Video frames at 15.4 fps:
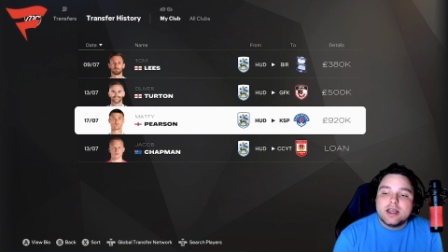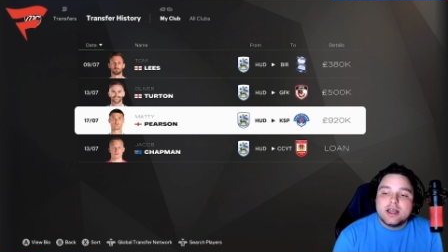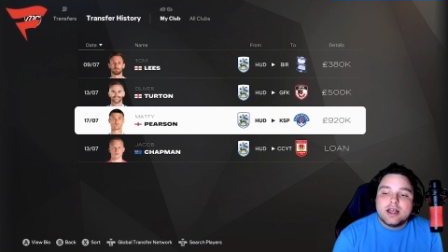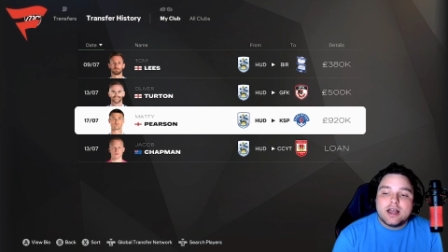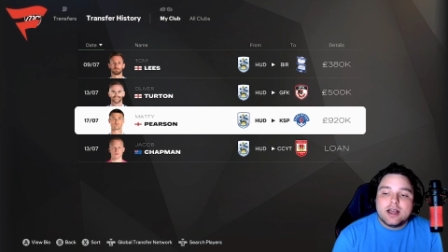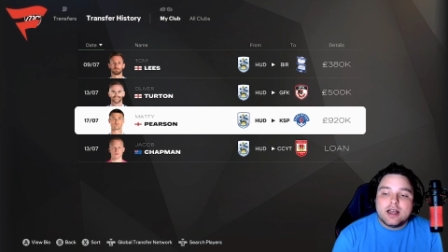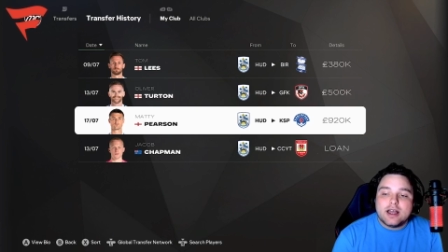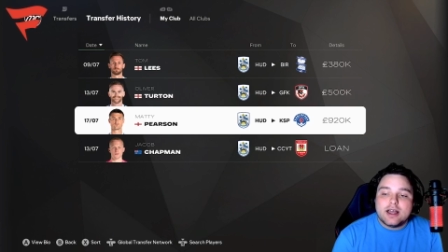
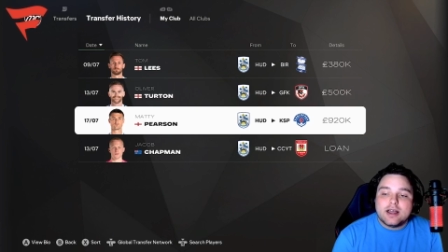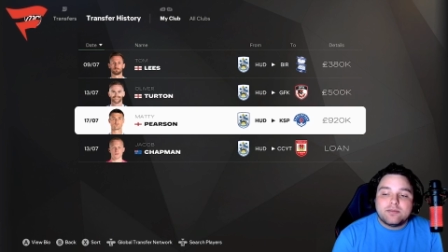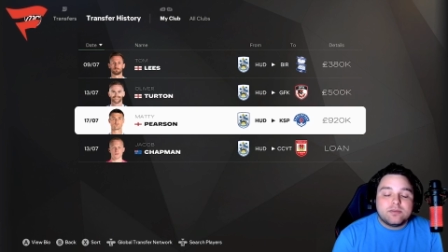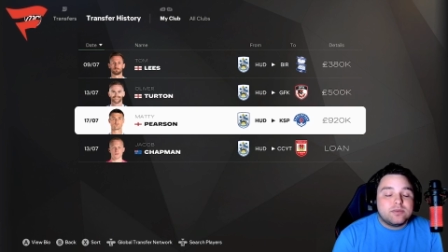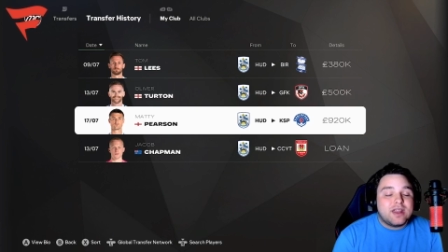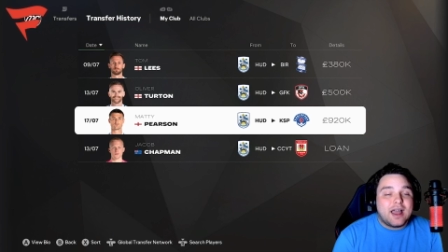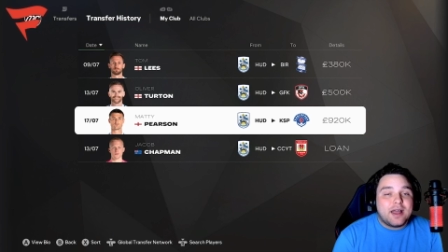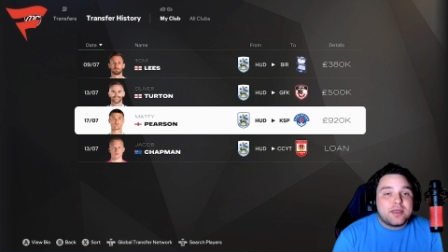
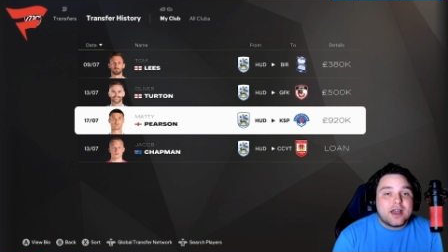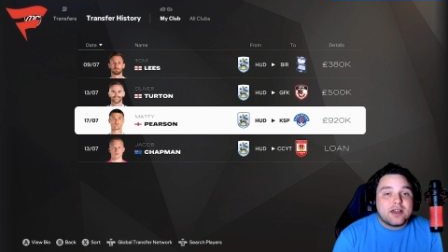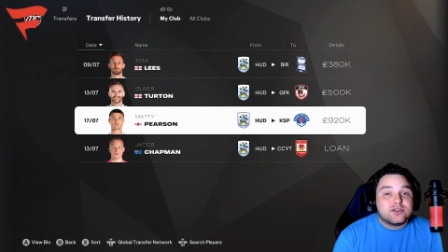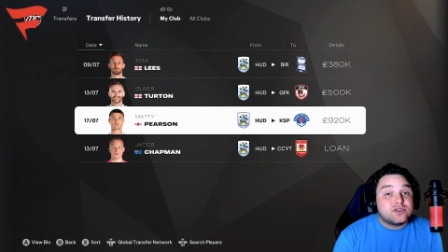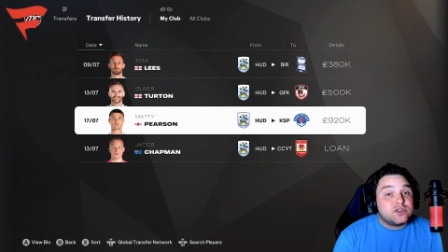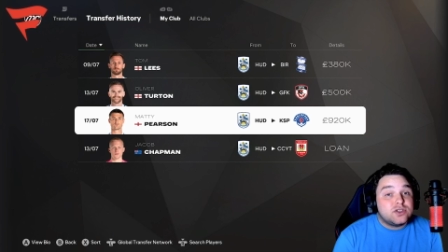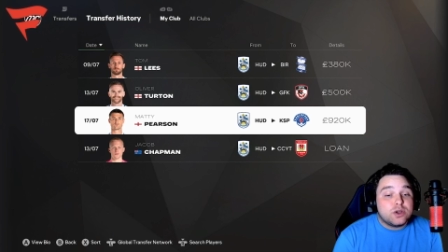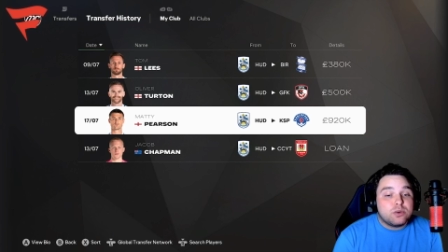
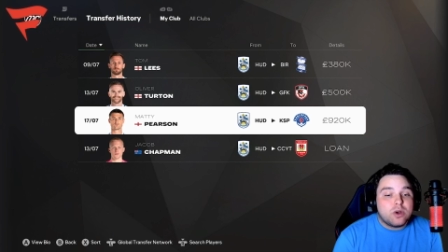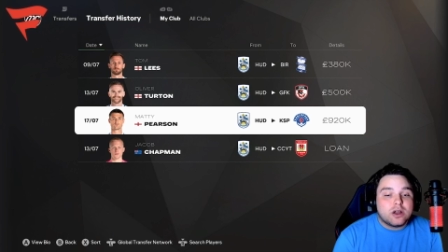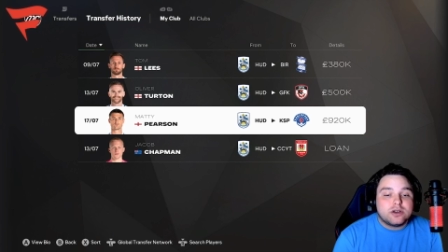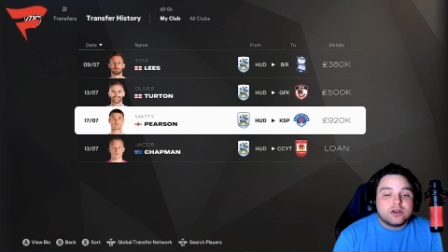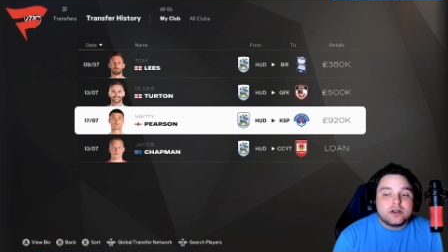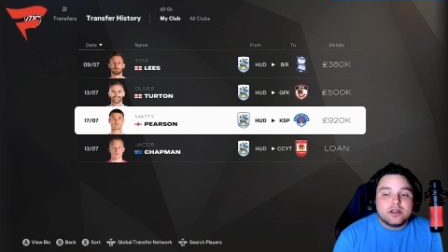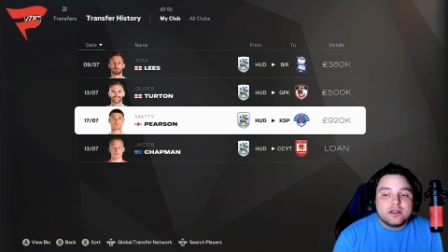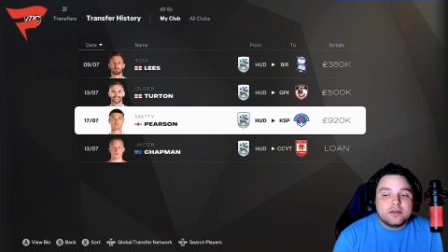
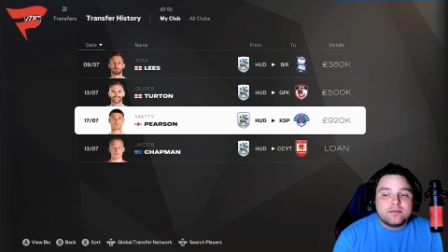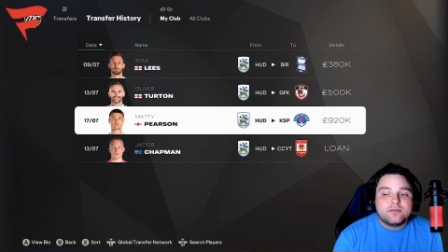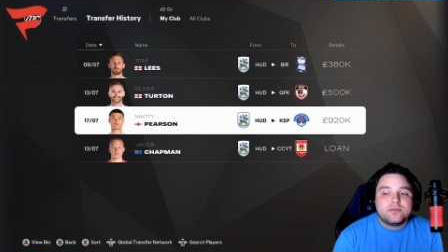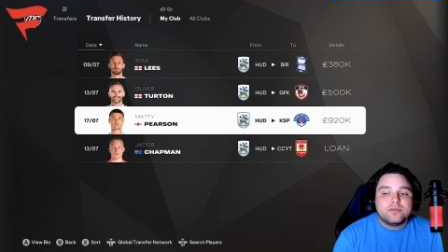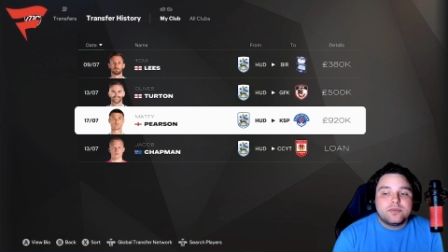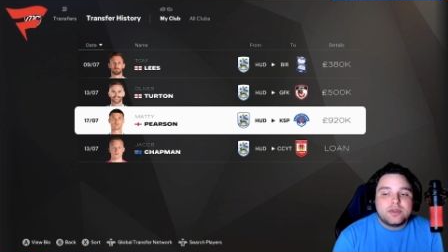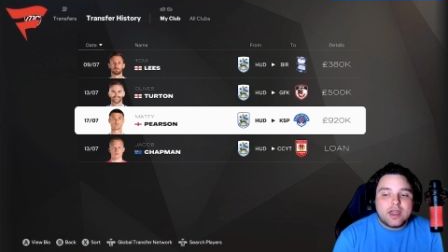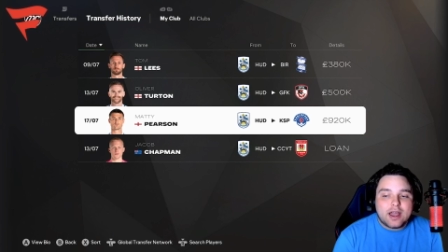
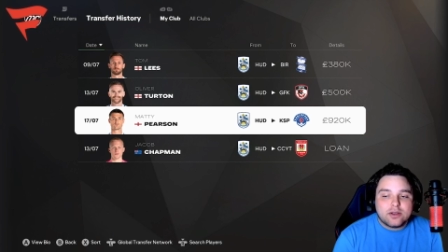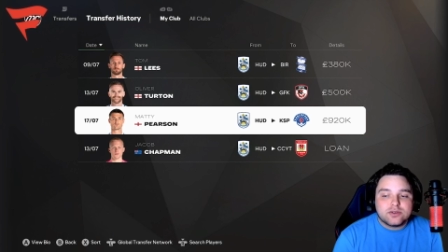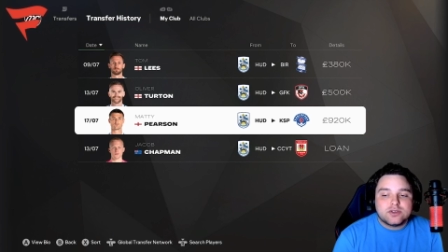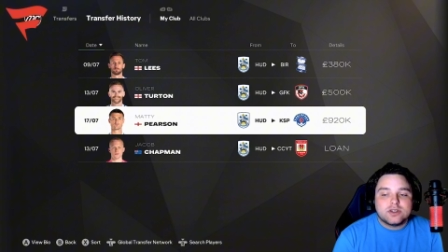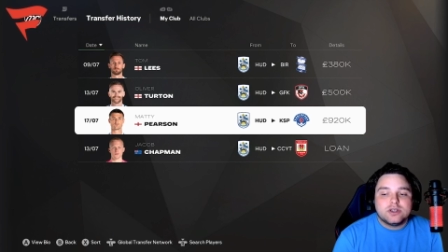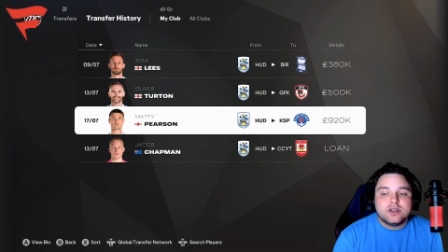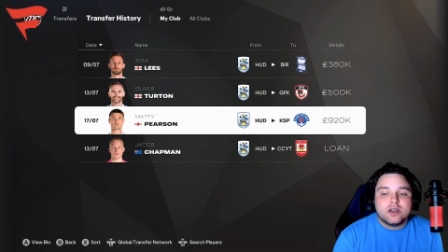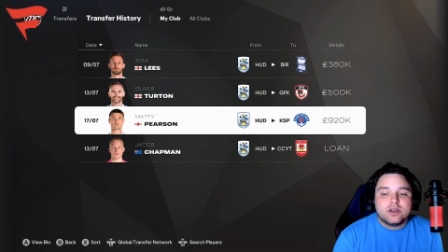
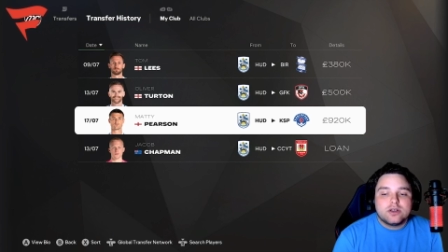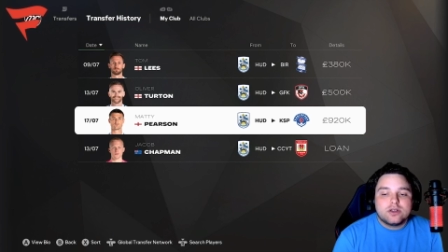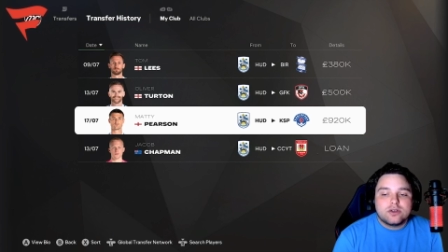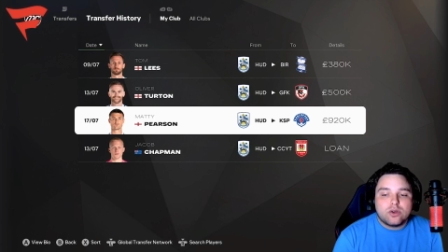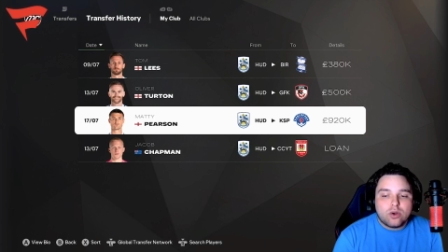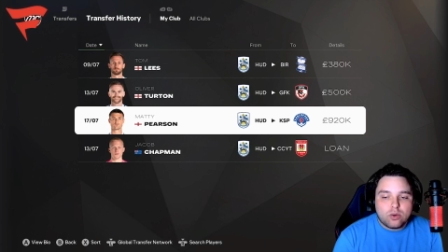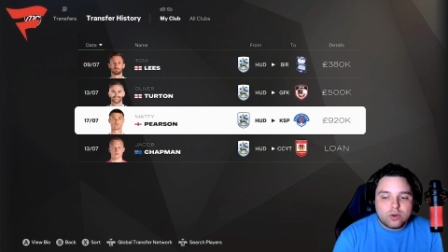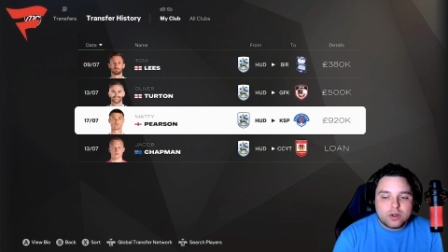9,200,000
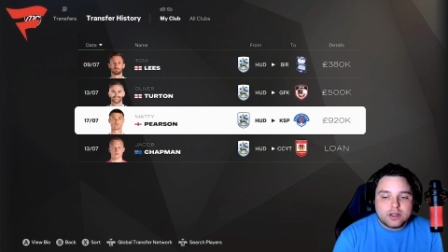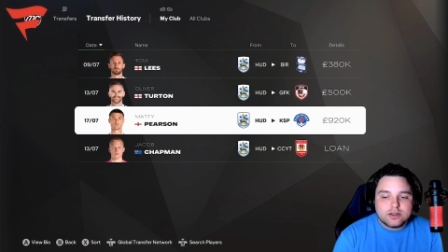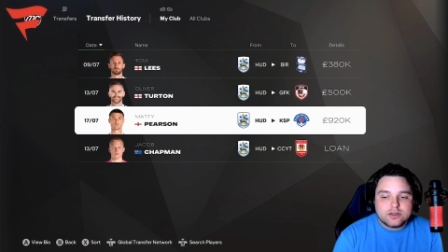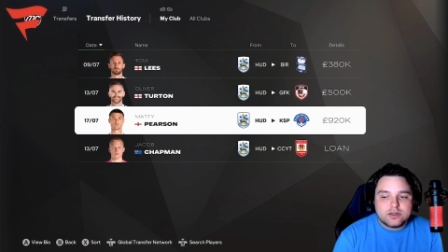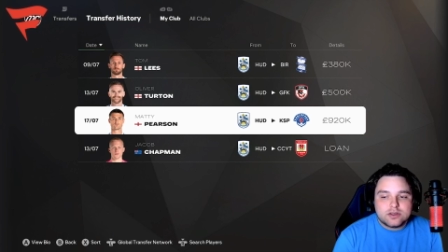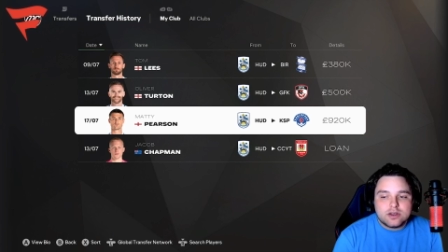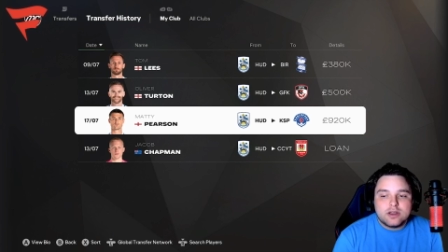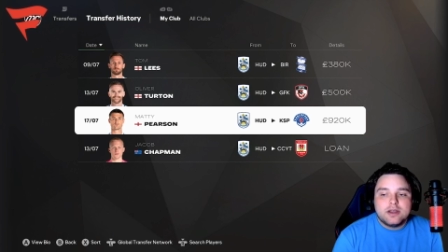
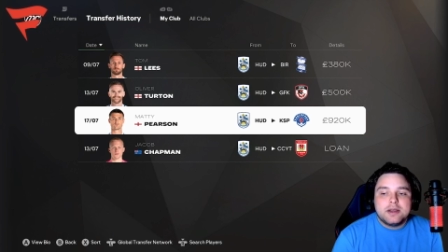coins.